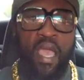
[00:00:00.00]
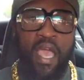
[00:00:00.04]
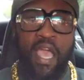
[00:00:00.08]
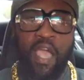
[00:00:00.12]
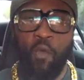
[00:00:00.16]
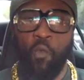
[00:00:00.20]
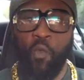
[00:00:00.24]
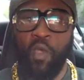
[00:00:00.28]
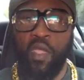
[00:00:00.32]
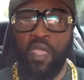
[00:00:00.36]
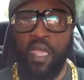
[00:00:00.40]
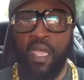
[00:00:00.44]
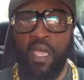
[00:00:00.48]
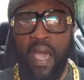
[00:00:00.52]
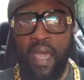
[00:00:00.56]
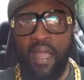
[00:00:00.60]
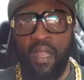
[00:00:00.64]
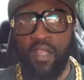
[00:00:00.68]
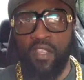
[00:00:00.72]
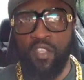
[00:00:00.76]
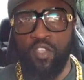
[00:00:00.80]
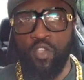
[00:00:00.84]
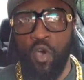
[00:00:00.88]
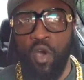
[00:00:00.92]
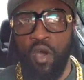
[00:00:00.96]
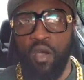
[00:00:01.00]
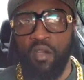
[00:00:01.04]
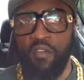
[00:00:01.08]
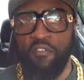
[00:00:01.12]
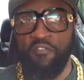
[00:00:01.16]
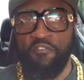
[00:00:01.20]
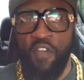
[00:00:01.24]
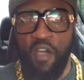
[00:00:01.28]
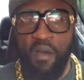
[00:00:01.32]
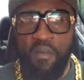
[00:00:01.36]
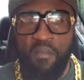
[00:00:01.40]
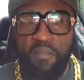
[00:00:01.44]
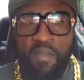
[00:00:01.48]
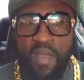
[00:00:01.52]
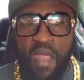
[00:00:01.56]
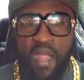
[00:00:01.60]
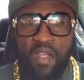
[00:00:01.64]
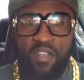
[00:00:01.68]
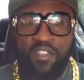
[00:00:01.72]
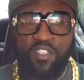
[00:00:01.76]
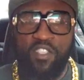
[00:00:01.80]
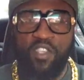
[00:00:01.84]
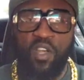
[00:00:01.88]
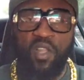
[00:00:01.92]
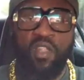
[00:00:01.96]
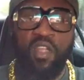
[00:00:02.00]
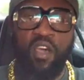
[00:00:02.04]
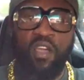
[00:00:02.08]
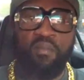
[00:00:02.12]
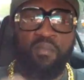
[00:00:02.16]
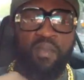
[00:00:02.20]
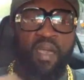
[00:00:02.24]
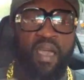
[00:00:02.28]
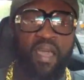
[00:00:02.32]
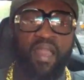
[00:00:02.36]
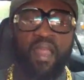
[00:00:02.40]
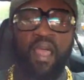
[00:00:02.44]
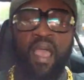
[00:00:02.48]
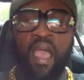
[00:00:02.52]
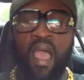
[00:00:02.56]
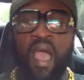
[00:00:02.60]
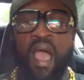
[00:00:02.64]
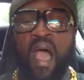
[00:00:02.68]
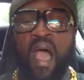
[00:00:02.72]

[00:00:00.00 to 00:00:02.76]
and we can kind of talk from there. So look, man,